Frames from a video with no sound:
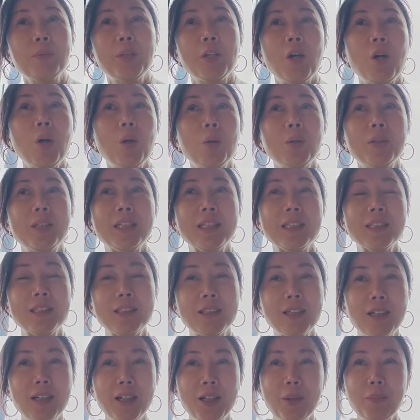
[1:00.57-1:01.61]
me all these
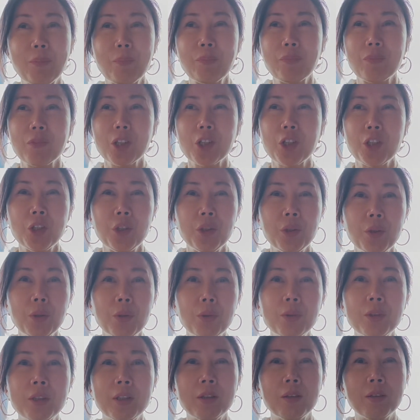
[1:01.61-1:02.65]

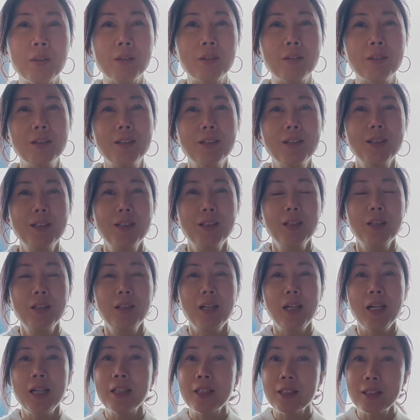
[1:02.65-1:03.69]
cute and
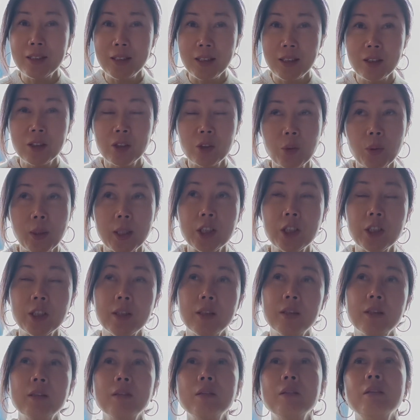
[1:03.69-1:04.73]
innocent
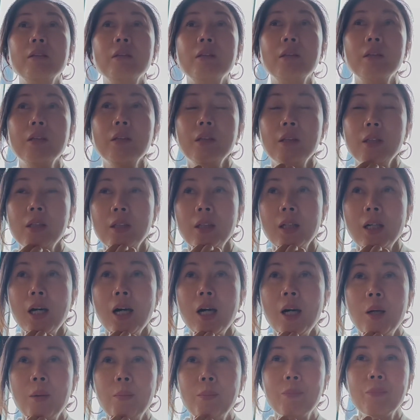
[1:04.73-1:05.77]
questions,
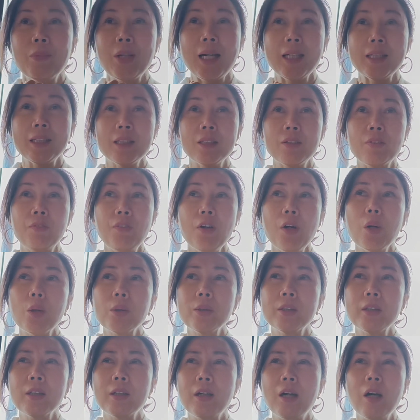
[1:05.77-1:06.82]
I just
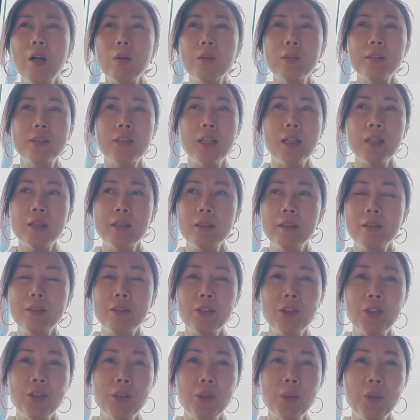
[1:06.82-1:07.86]
felt all of a sudden,
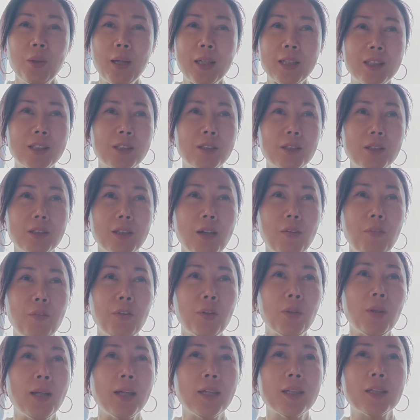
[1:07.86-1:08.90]
I
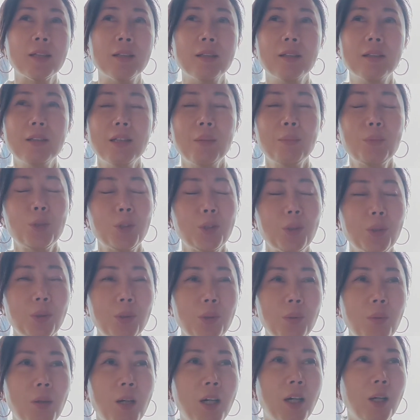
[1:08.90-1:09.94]
feel like I'm
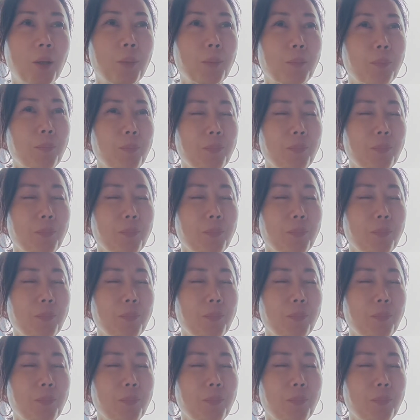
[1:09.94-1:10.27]
so